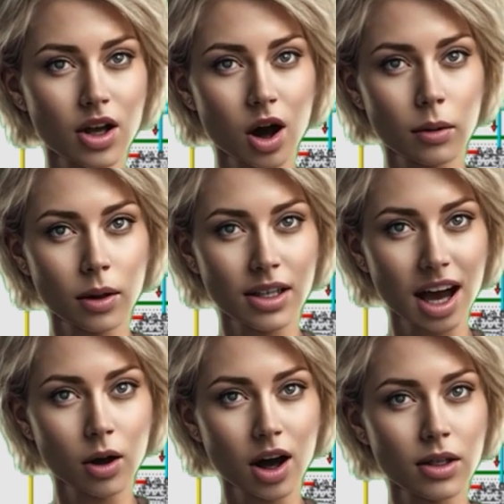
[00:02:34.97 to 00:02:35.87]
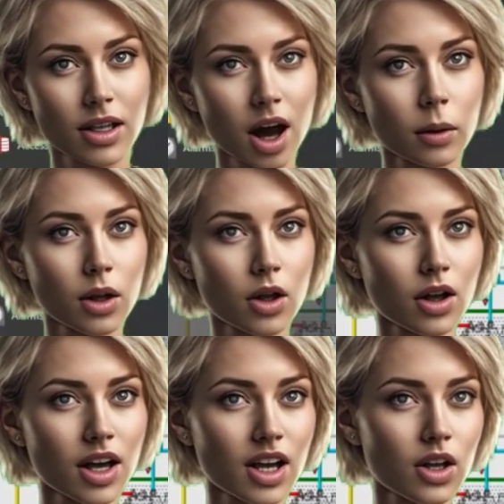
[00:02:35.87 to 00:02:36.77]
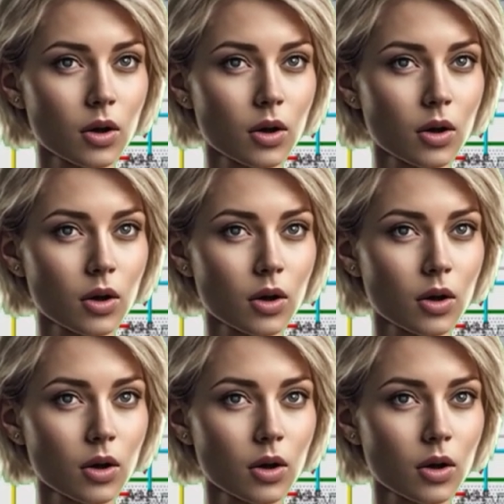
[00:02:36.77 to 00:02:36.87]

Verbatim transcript: Don't miss out on this opportunity